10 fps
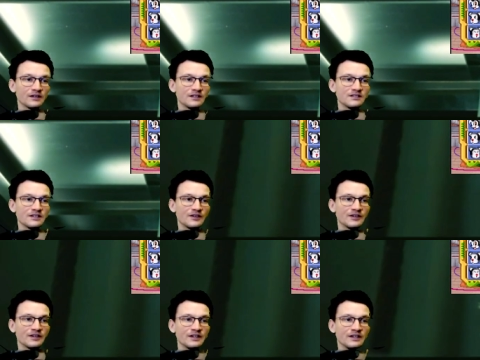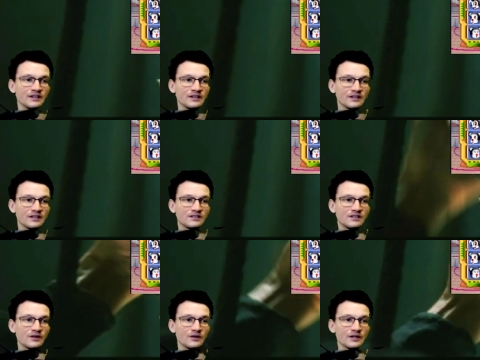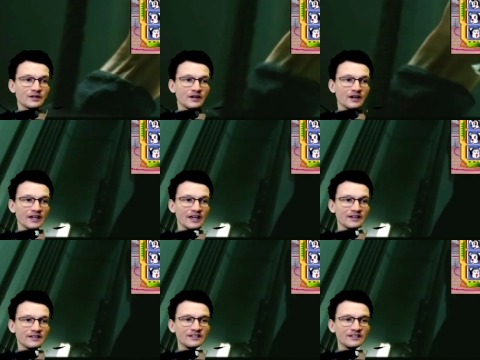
consider consider it again.